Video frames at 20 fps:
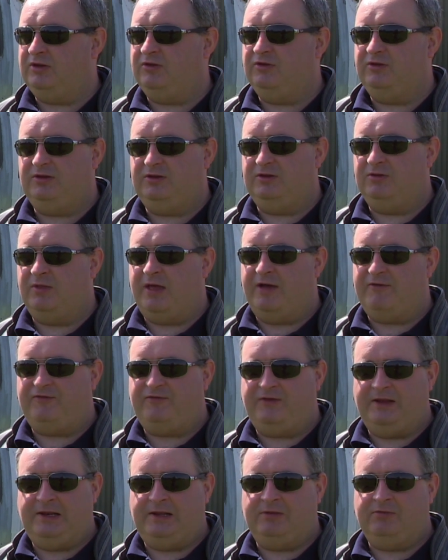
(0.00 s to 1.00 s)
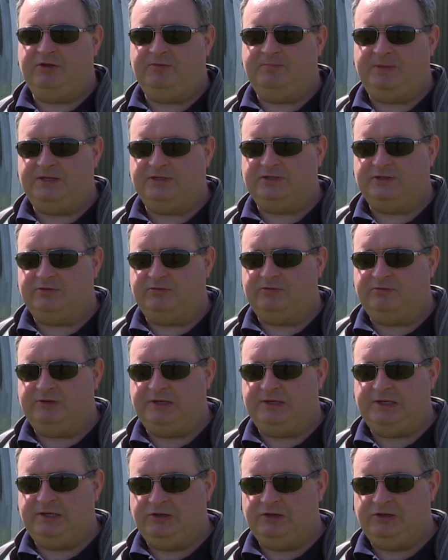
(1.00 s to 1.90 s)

you you know that feeling when you've been to a really